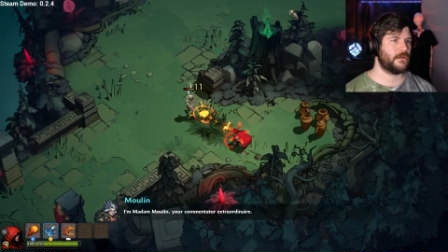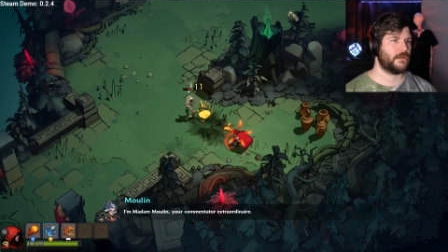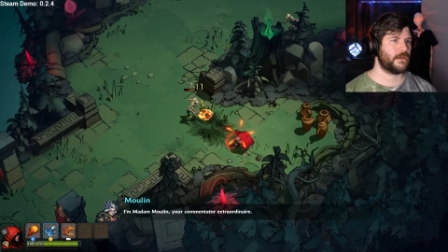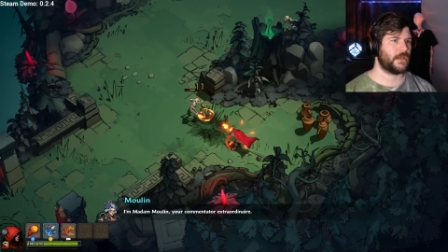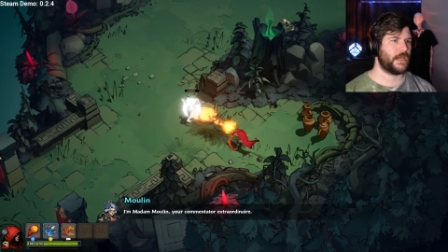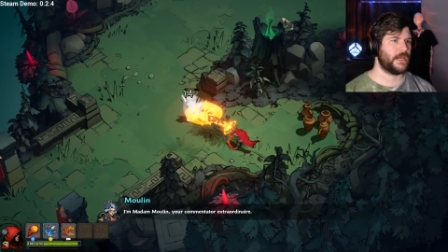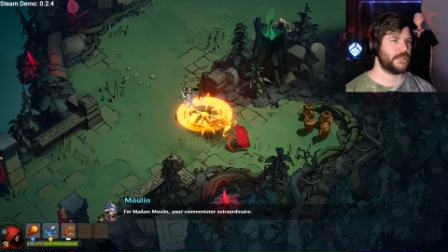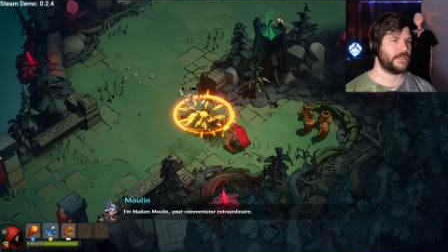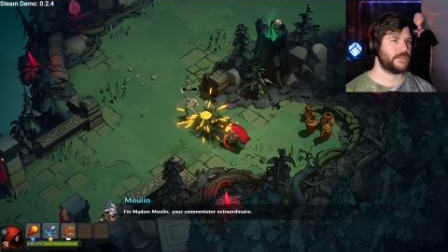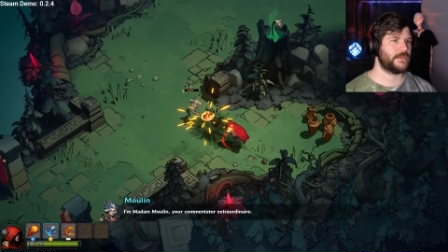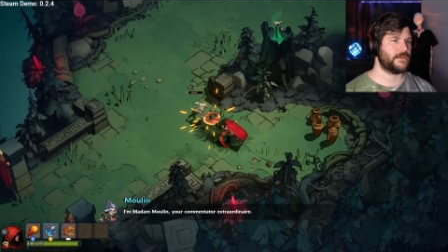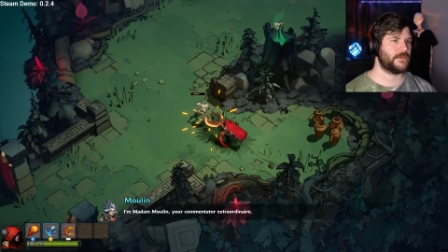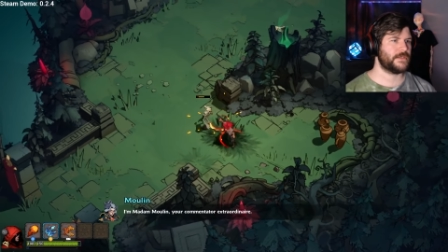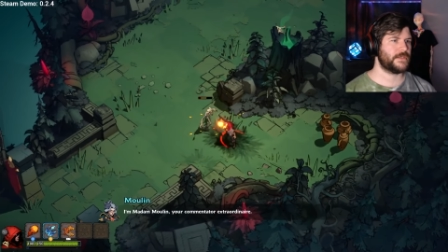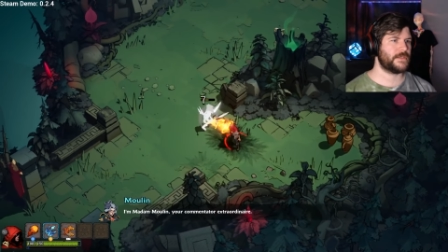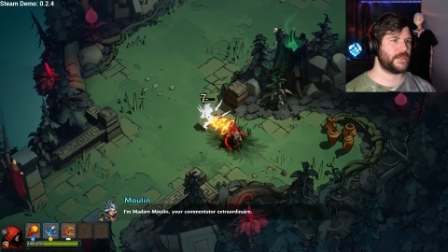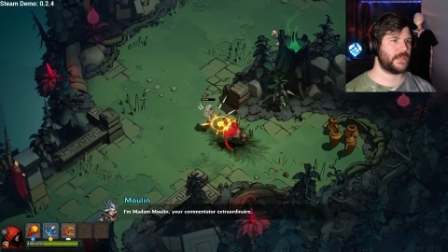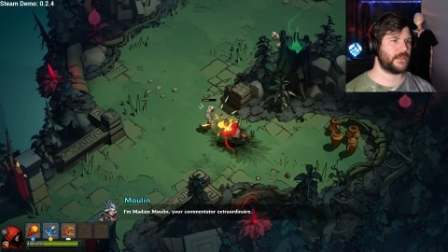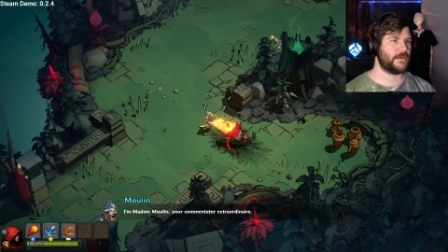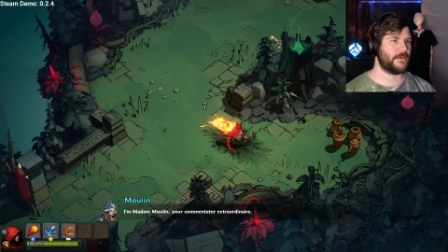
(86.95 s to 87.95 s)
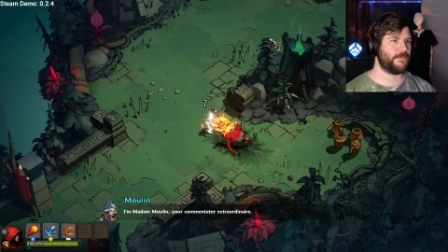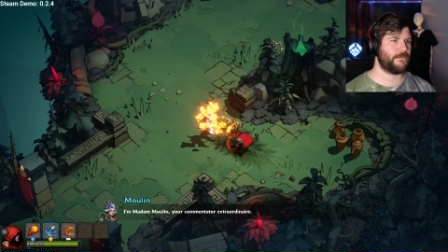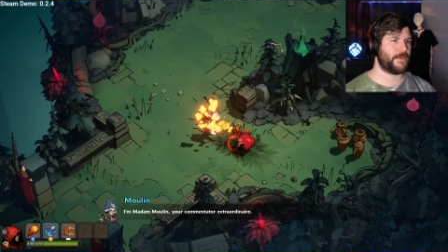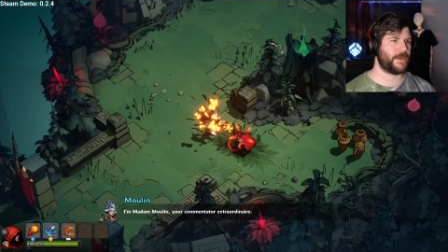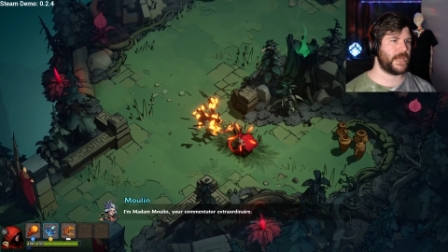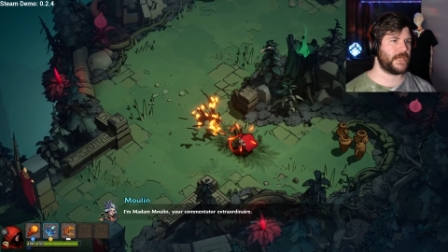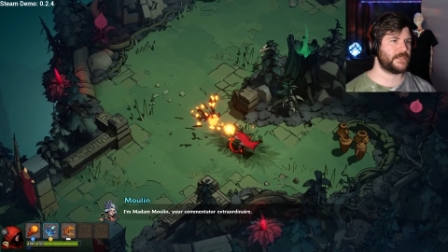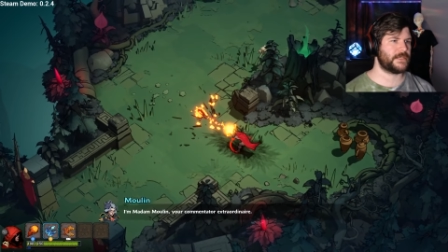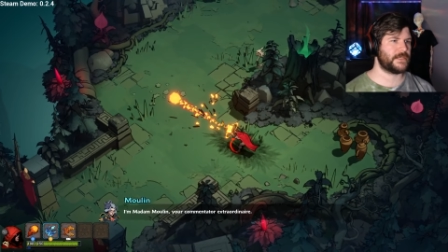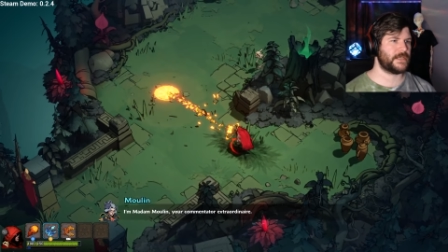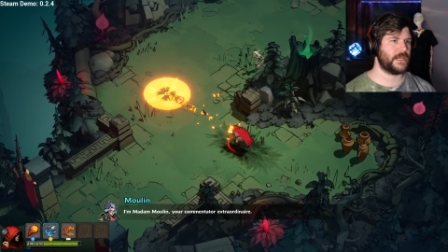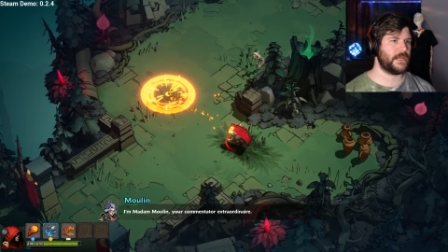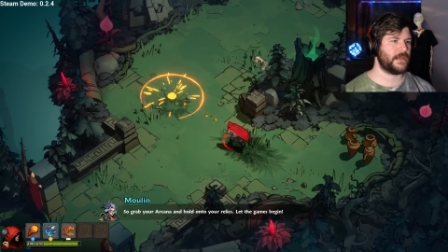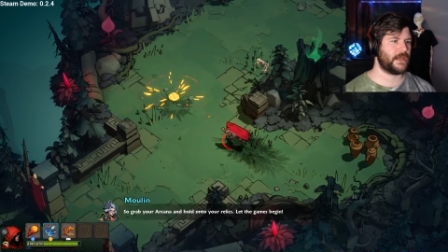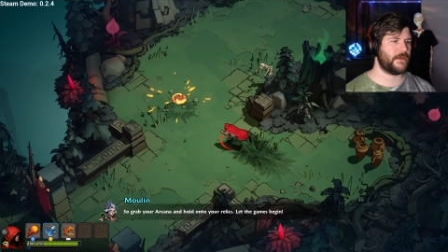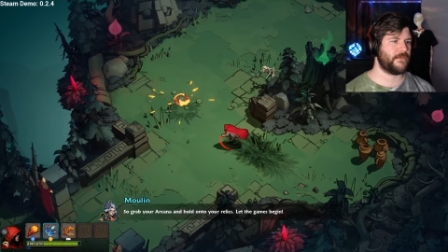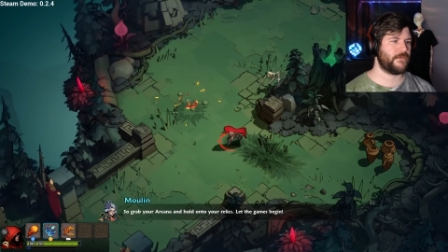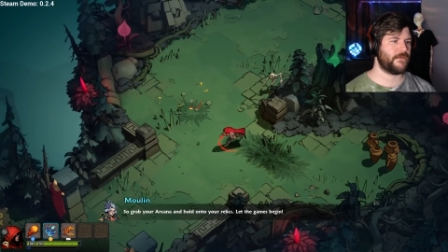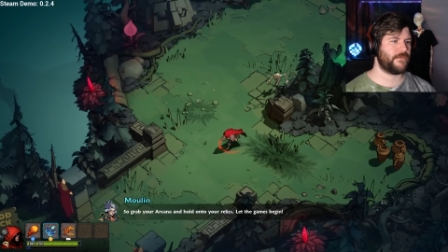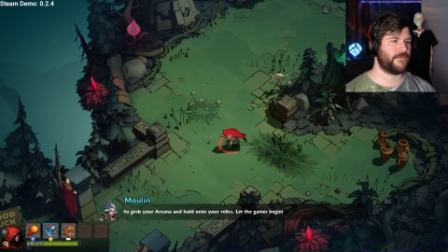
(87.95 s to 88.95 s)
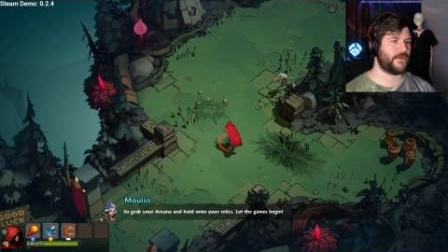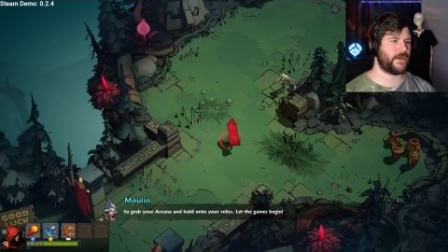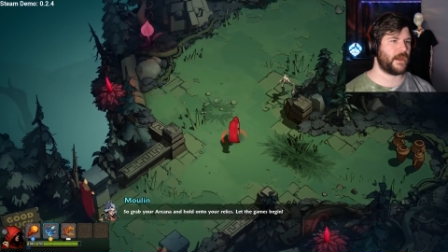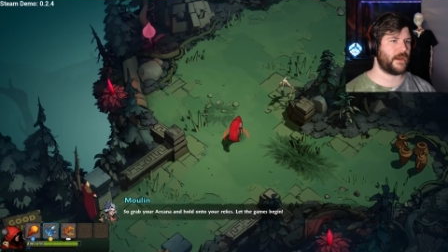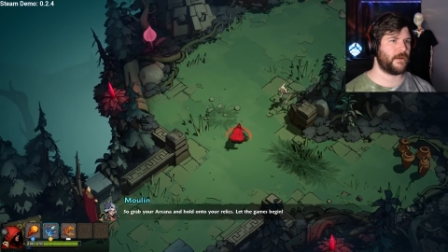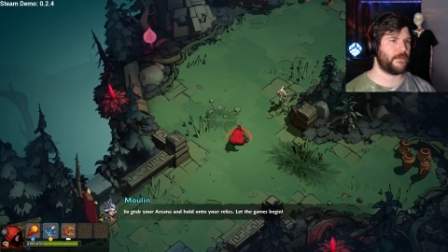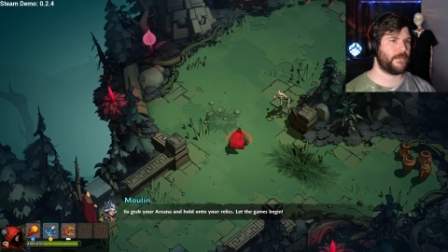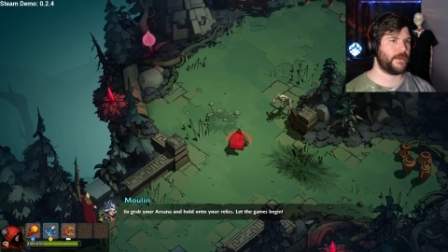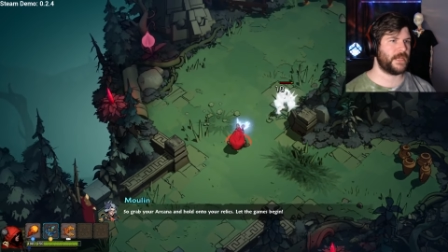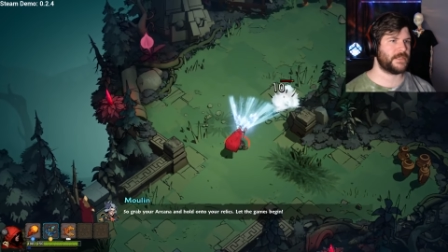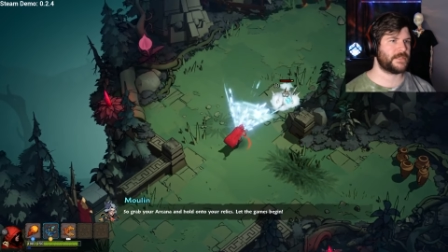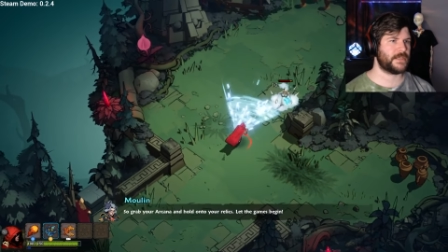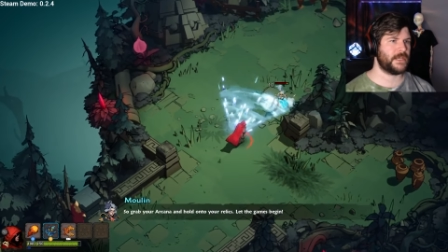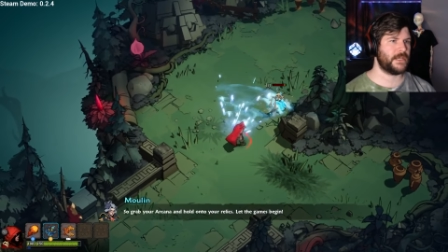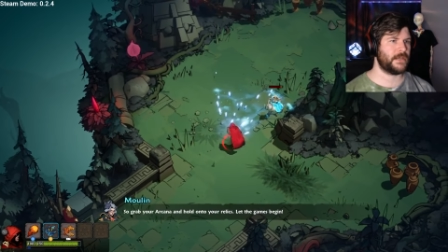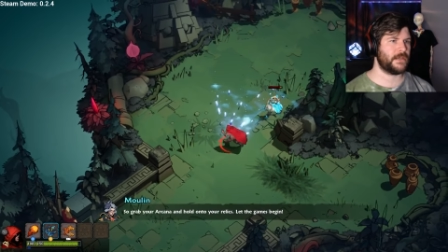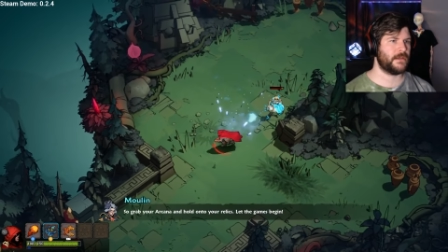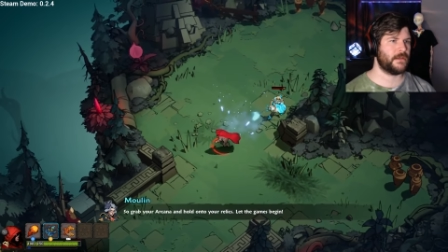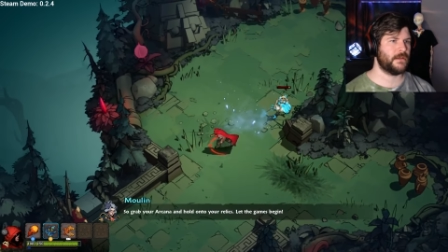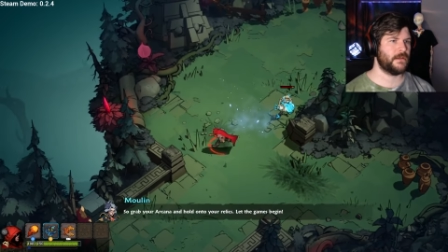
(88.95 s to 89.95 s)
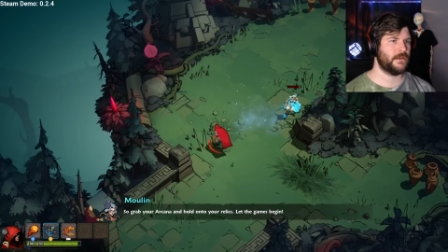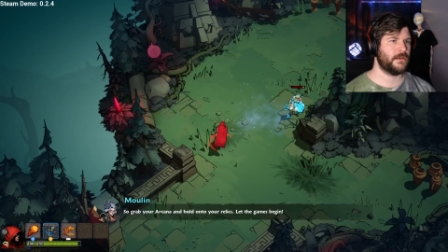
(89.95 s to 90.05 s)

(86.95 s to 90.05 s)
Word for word: okay, so this is like the basic. I have a fire basic.